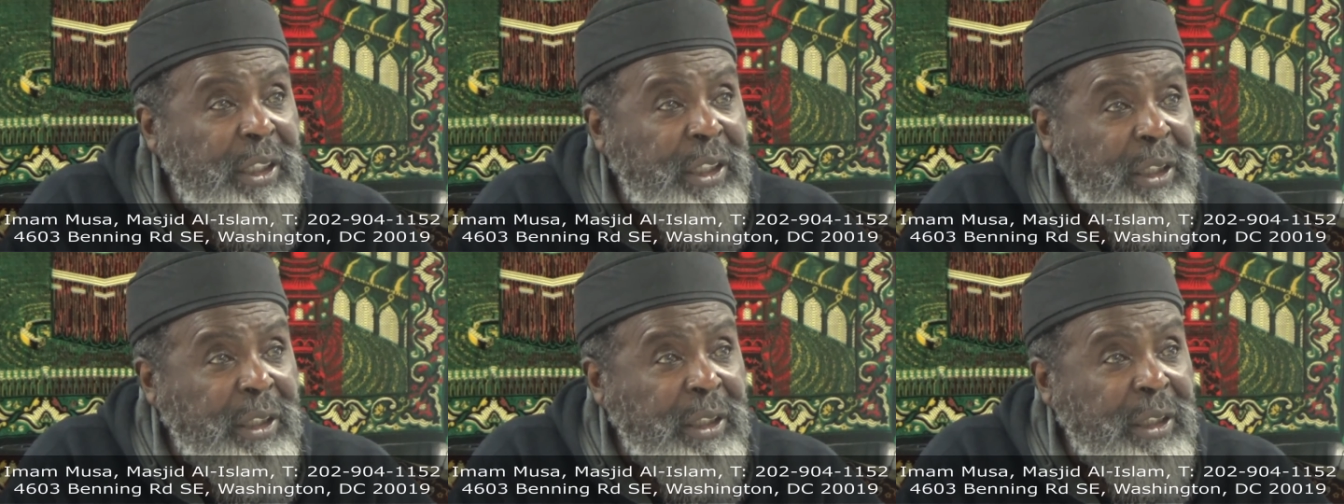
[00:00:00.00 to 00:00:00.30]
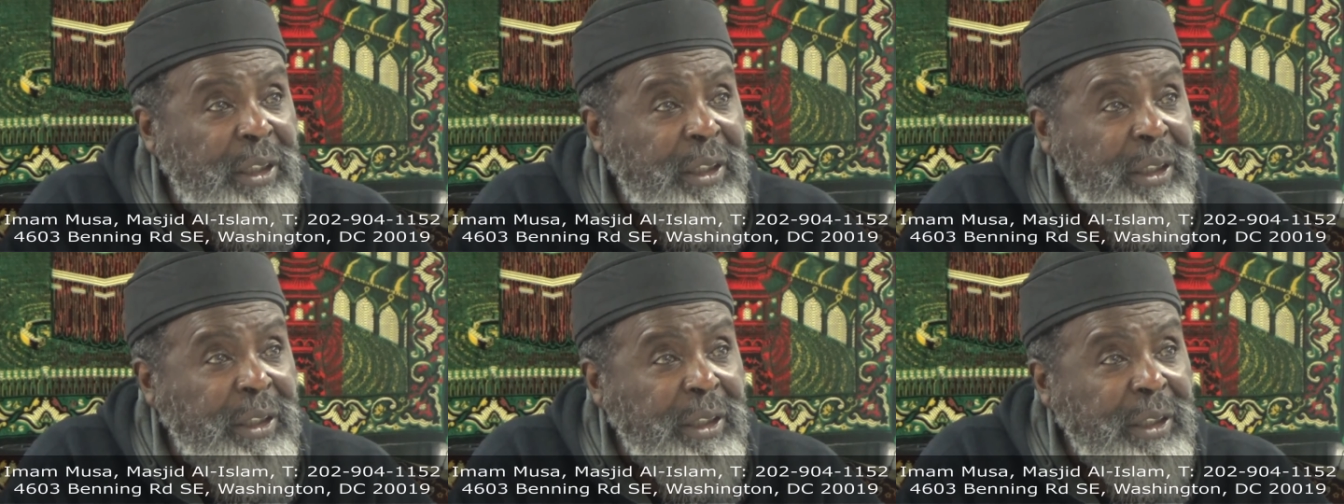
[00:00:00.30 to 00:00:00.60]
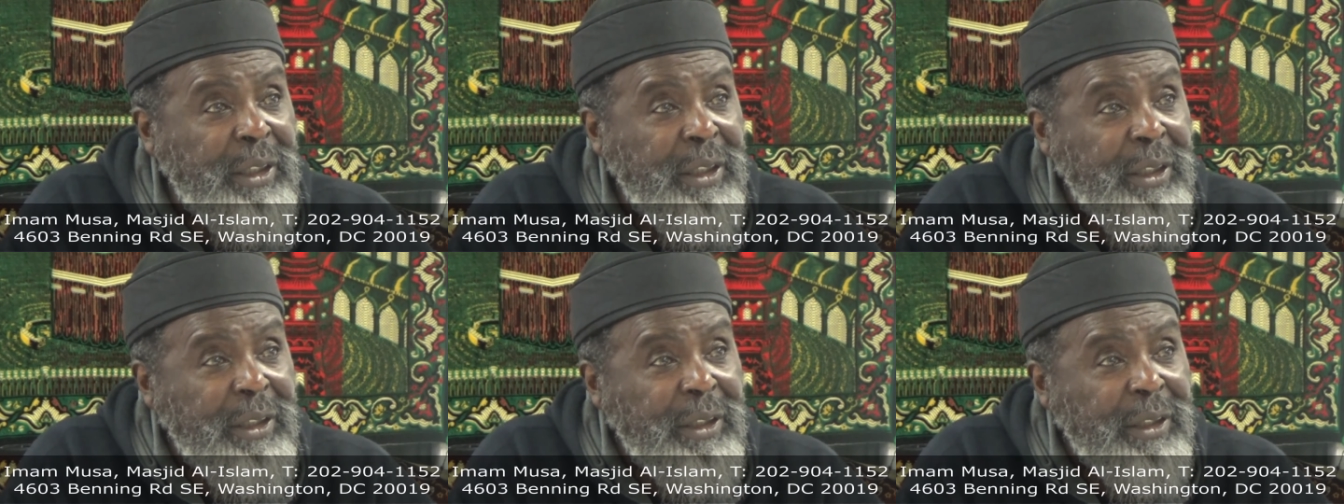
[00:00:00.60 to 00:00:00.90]
uh,
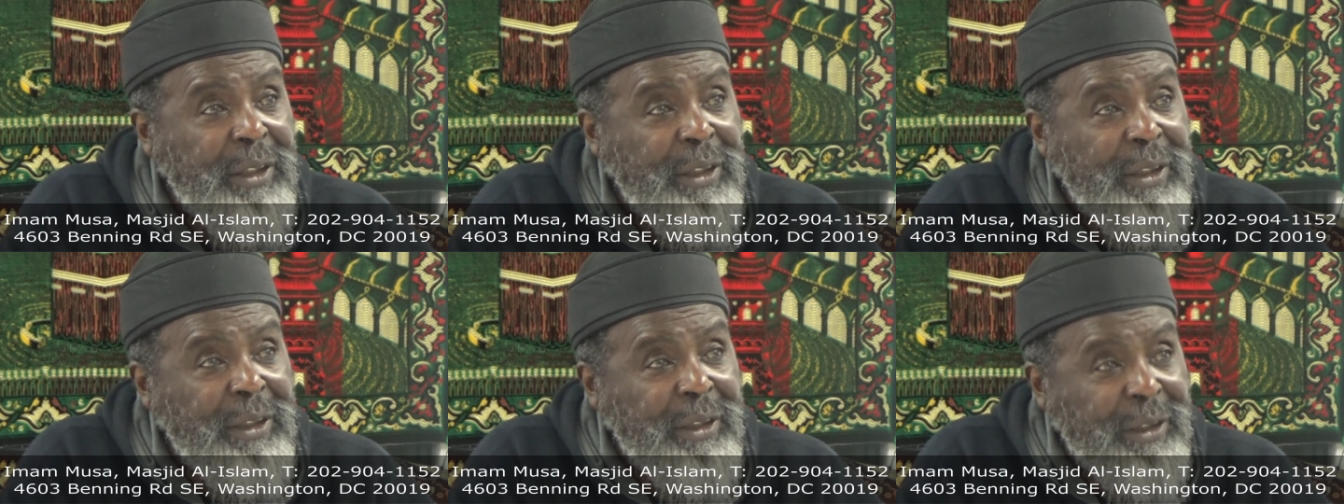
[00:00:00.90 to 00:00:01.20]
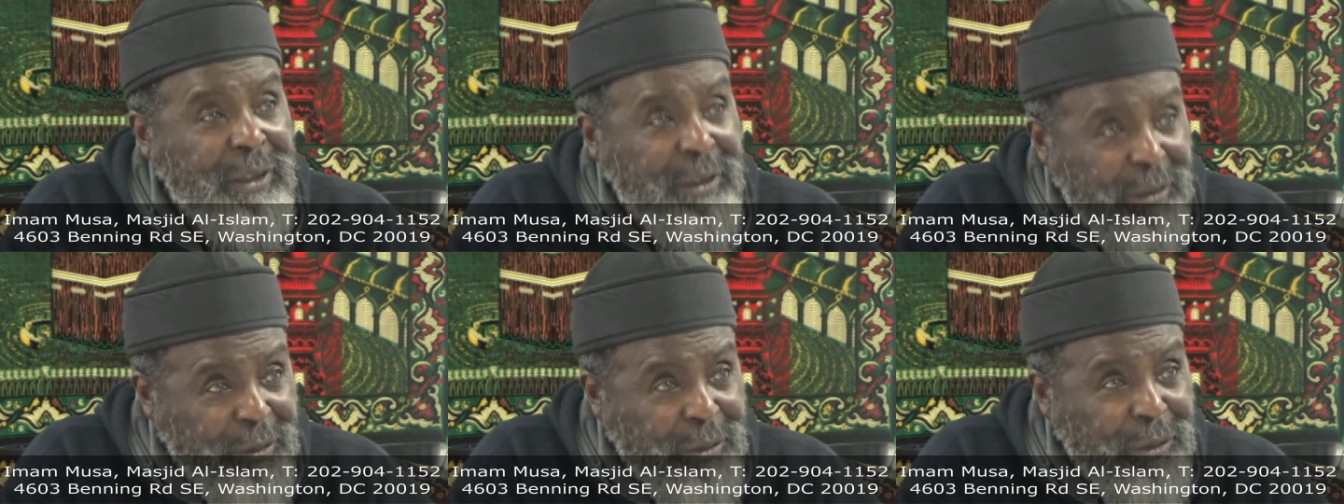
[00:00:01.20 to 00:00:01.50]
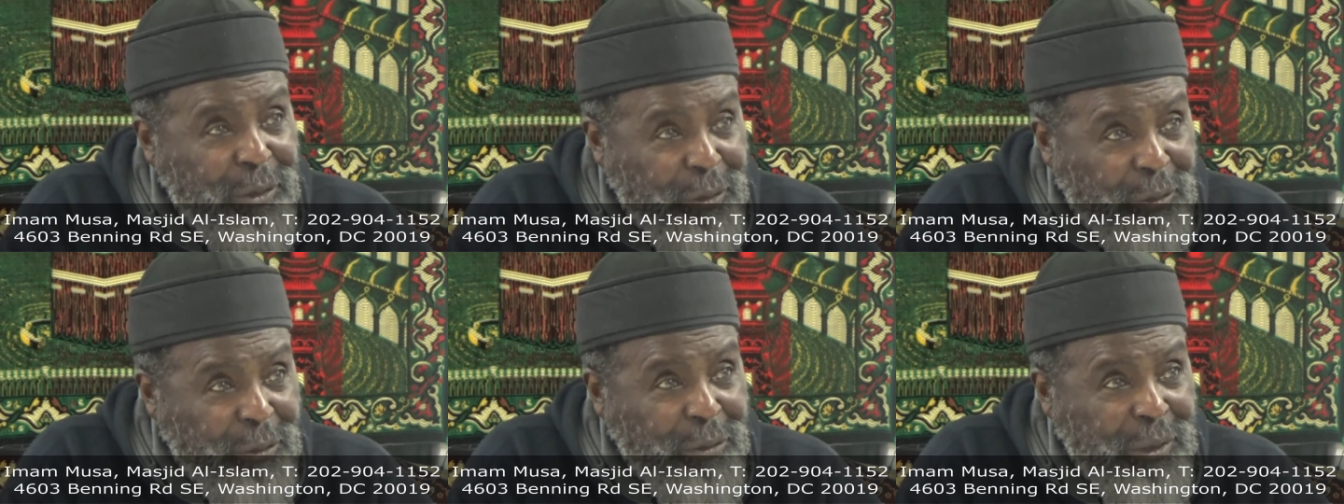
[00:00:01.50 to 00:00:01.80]

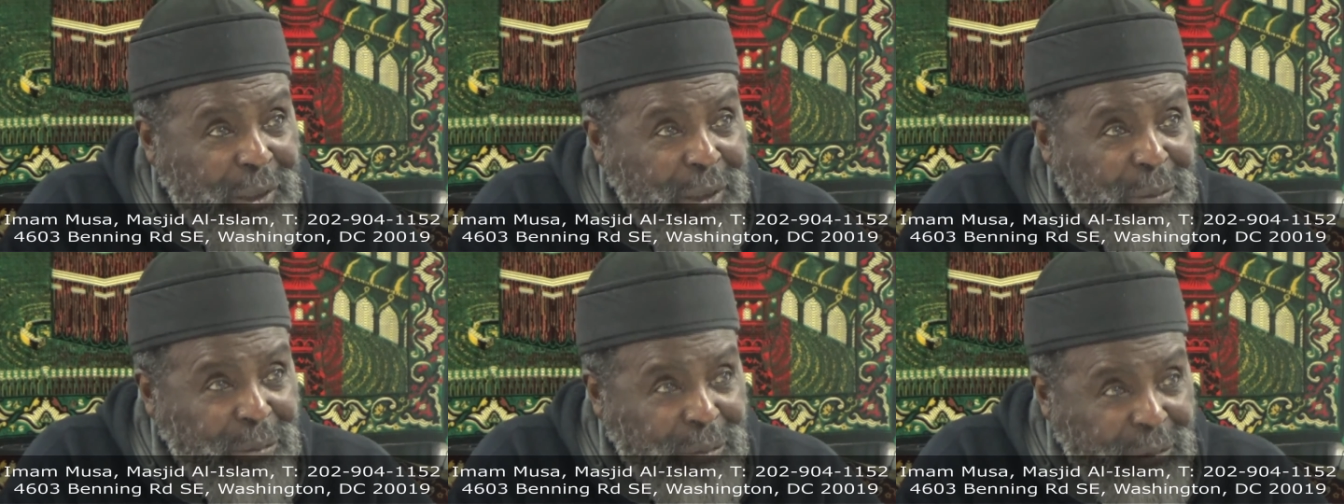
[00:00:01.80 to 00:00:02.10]
you know, they,